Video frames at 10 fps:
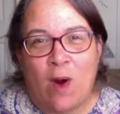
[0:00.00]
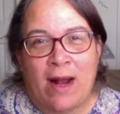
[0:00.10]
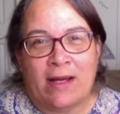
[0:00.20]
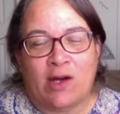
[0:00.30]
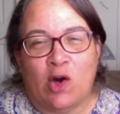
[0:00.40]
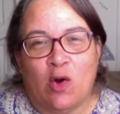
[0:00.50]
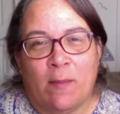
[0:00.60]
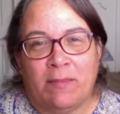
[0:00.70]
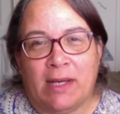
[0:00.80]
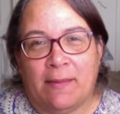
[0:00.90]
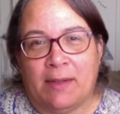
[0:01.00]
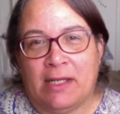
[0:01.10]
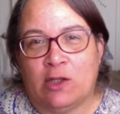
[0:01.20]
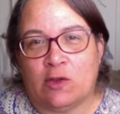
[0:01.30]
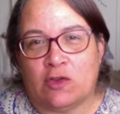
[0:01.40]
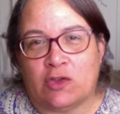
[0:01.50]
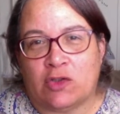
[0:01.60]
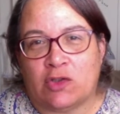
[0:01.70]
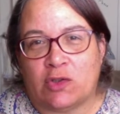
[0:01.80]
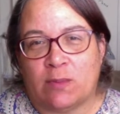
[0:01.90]
Welcome,
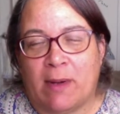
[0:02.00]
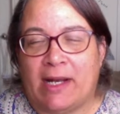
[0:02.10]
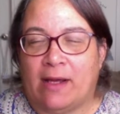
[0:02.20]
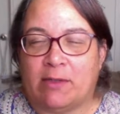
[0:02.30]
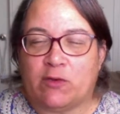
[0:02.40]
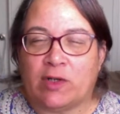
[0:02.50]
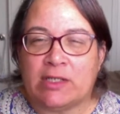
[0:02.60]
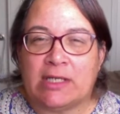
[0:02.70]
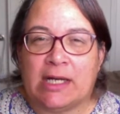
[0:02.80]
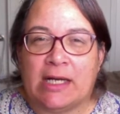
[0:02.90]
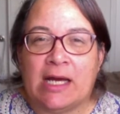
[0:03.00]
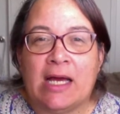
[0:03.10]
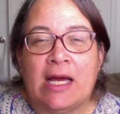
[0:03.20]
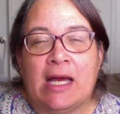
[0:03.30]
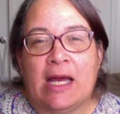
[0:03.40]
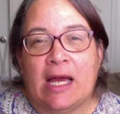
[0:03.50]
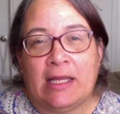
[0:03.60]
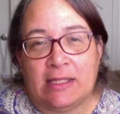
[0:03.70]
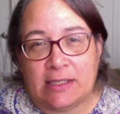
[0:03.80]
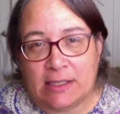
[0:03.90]
bienvenidos. My name is Roxana,
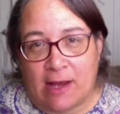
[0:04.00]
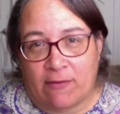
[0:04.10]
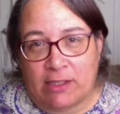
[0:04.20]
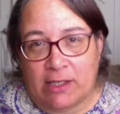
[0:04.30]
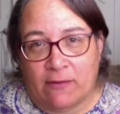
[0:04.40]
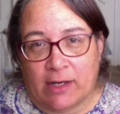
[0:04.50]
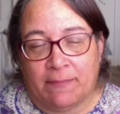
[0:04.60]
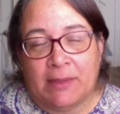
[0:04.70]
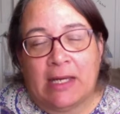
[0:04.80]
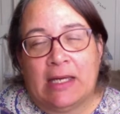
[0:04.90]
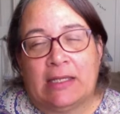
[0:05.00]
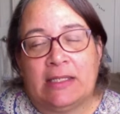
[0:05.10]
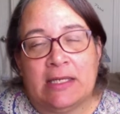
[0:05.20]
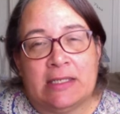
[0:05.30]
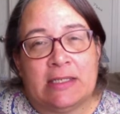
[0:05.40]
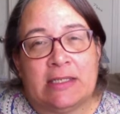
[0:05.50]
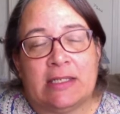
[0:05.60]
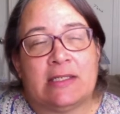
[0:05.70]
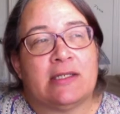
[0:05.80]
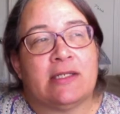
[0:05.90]
and this is AviddivA. This
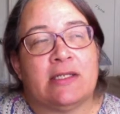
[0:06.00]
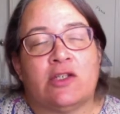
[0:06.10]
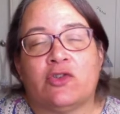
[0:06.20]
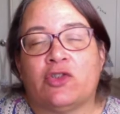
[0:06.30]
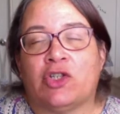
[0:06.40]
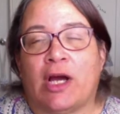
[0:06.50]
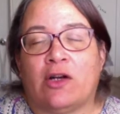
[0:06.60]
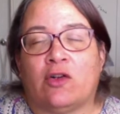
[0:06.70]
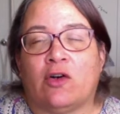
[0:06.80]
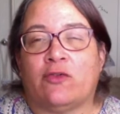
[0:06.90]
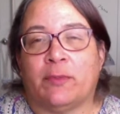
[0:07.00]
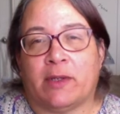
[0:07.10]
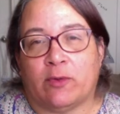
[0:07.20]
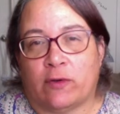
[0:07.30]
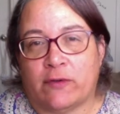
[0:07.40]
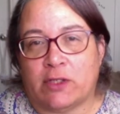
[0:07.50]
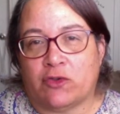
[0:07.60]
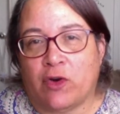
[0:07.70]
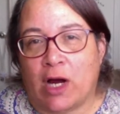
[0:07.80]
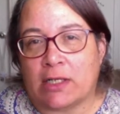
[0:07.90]
is the sister channel of Metamorphosis
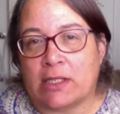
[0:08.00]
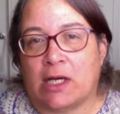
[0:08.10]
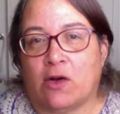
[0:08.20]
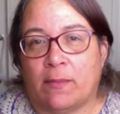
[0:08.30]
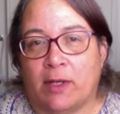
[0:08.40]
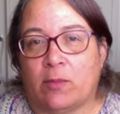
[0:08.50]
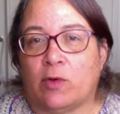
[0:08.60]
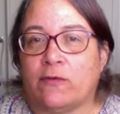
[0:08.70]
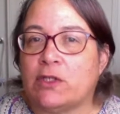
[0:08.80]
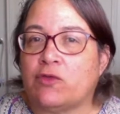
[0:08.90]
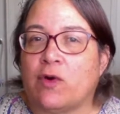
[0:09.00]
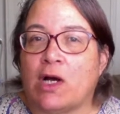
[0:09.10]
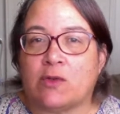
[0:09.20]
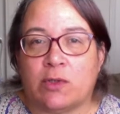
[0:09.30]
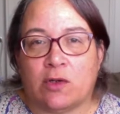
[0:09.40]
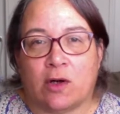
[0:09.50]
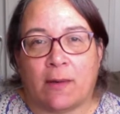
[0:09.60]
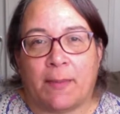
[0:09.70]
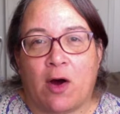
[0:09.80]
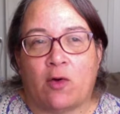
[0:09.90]
Rocks, and on Metamorphosis Rocks, we talk
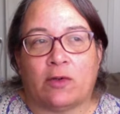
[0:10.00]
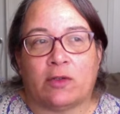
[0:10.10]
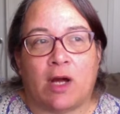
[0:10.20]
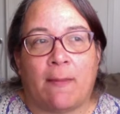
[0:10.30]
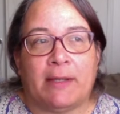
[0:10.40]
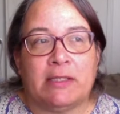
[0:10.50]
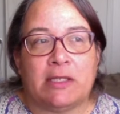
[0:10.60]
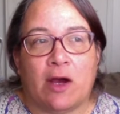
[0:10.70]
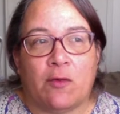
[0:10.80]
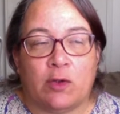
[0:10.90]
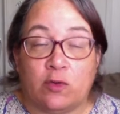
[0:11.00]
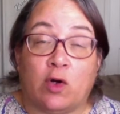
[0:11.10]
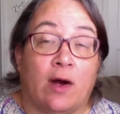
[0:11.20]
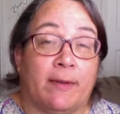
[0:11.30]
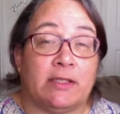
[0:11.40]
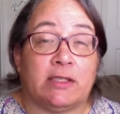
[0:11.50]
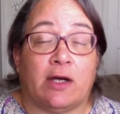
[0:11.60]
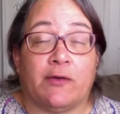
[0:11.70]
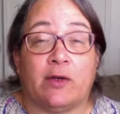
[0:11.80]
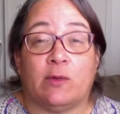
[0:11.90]
about commentary. We do
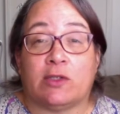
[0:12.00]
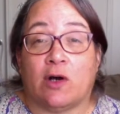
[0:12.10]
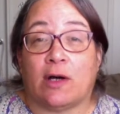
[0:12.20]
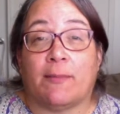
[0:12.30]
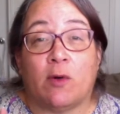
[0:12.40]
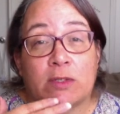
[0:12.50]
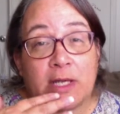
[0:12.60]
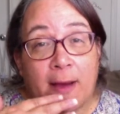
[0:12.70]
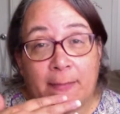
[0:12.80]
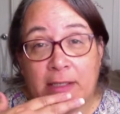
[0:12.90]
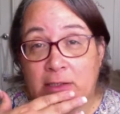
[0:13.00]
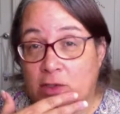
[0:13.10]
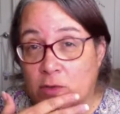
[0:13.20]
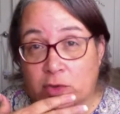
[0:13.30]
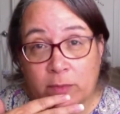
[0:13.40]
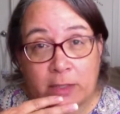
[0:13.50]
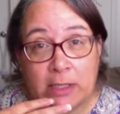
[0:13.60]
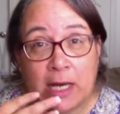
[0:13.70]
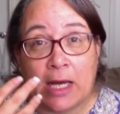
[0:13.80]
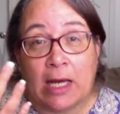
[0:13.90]
commentary. We talk about what's happening in social
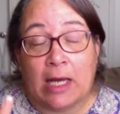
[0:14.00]
media